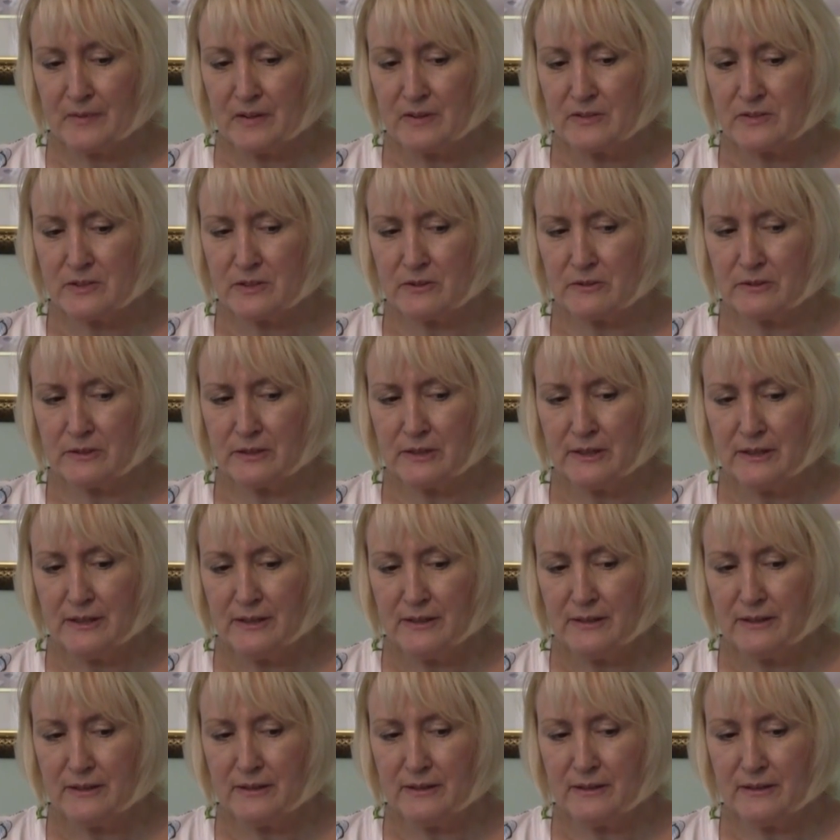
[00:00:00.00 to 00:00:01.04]
So
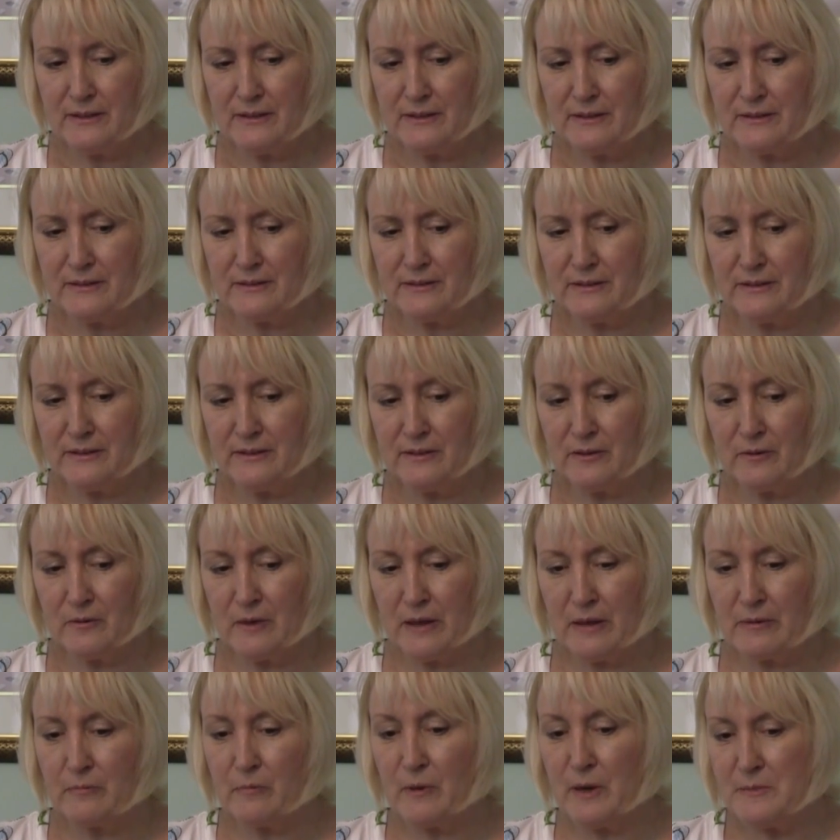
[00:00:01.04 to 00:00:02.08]

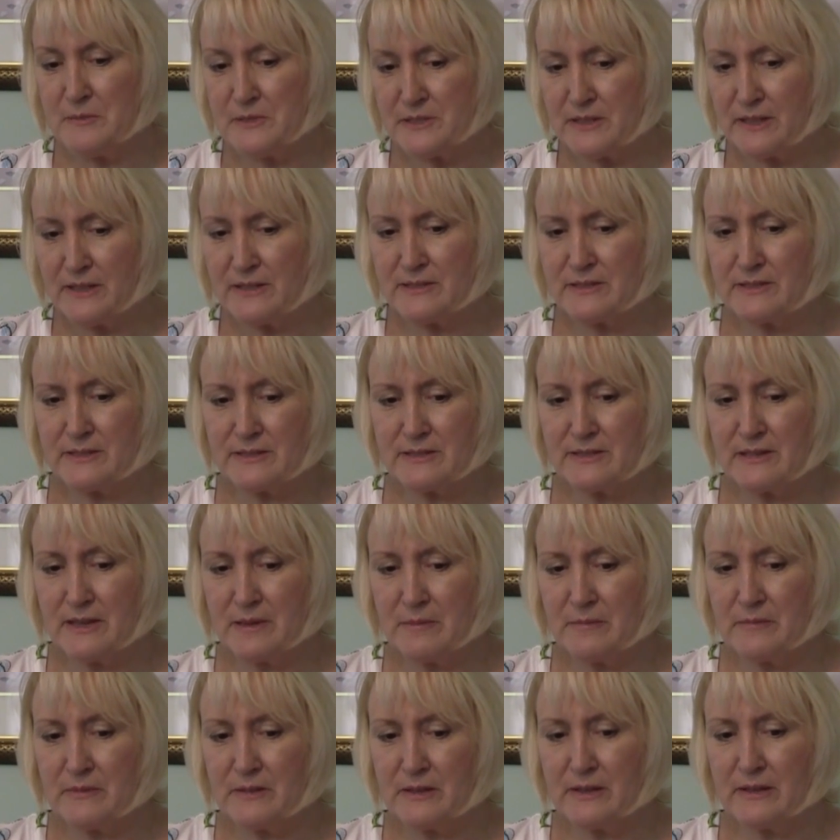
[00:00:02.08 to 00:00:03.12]
and websites the
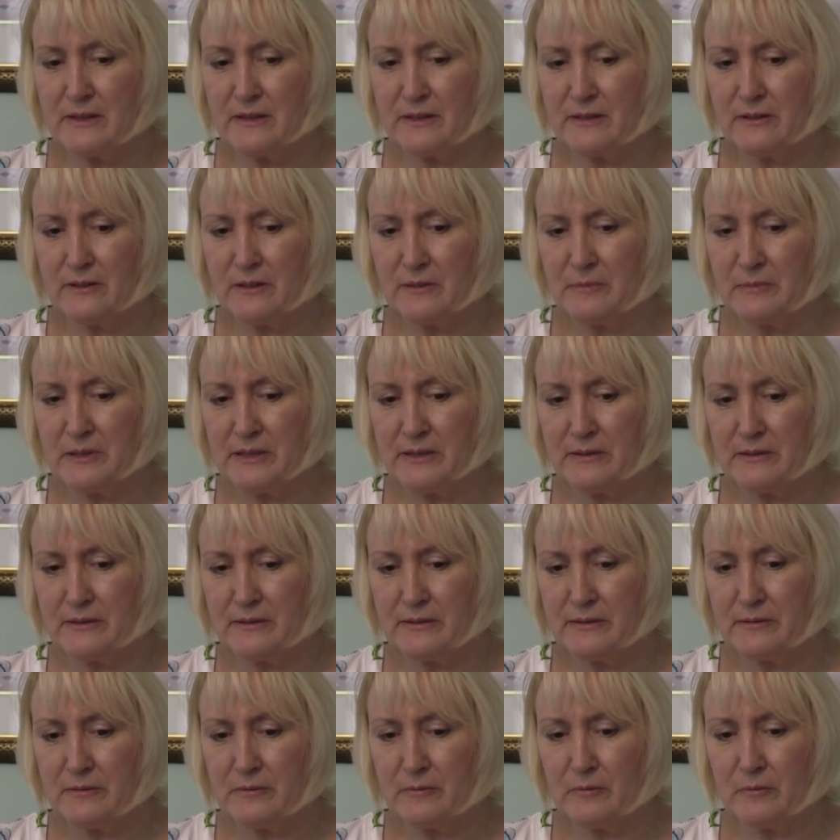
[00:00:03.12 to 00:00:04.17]
same thing.
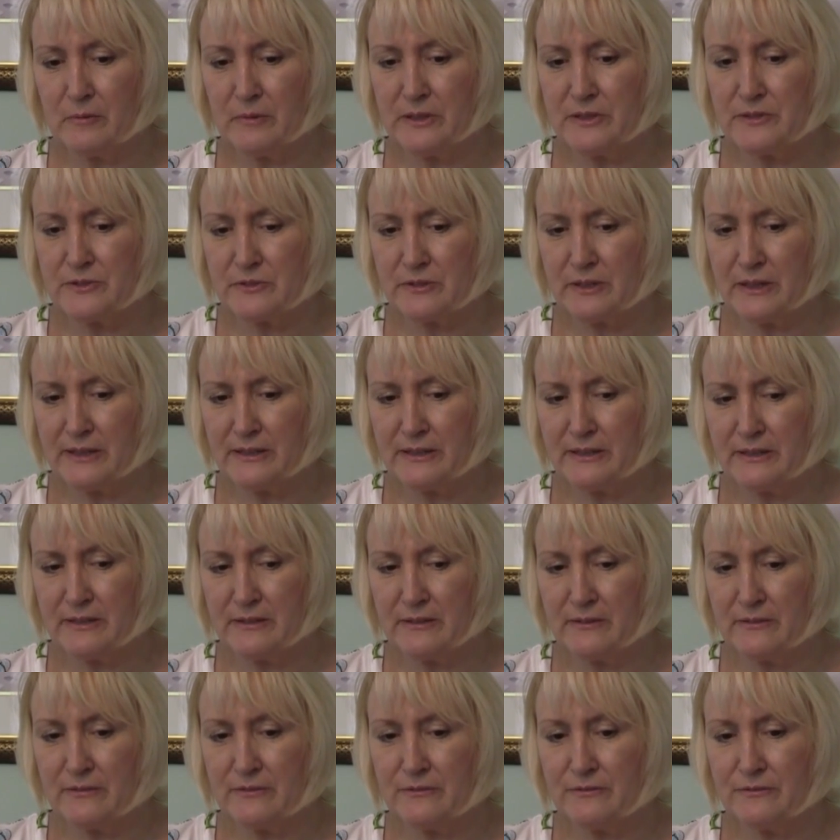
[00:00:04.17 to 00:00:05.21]
We try to
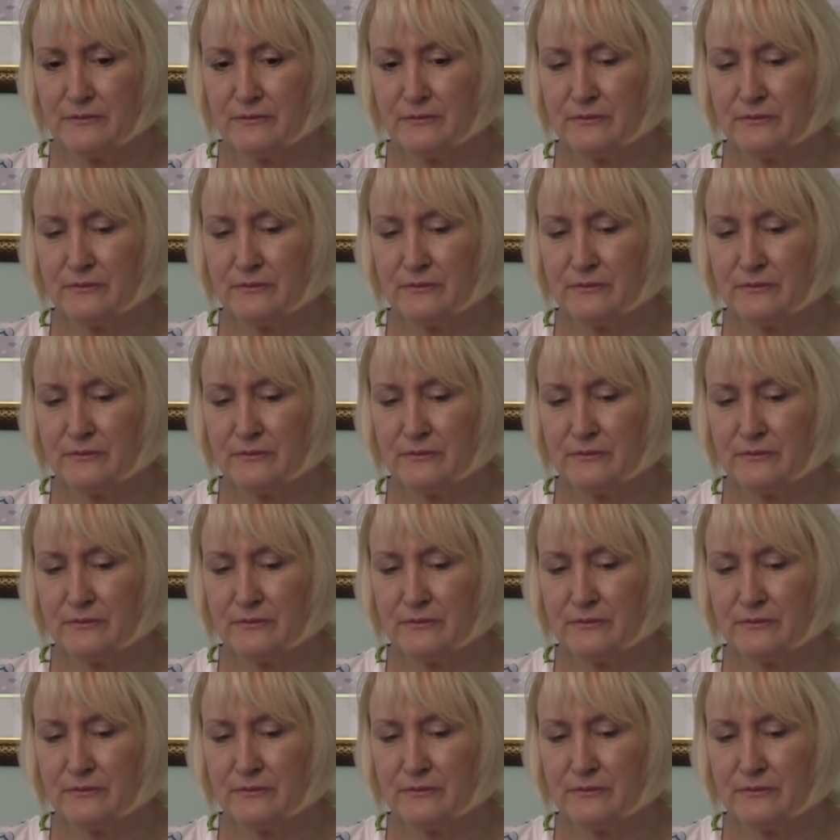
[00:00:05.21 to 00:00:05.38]
give